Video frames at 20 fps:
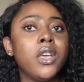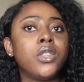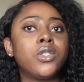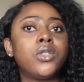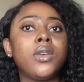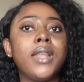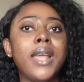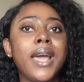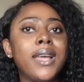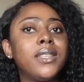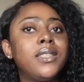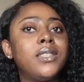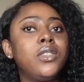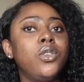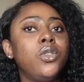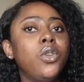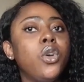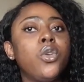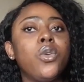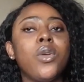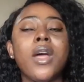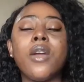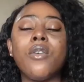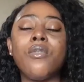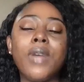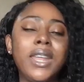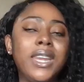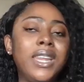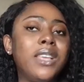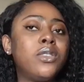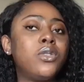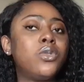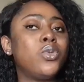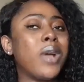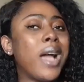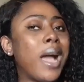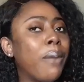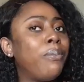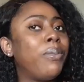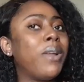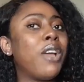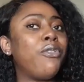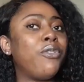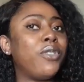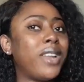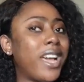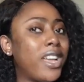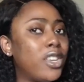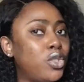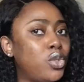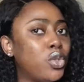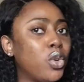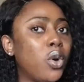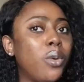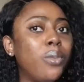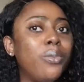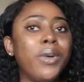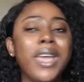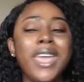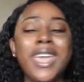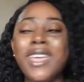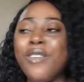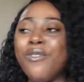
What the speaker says: so that you are ready to apply for that job.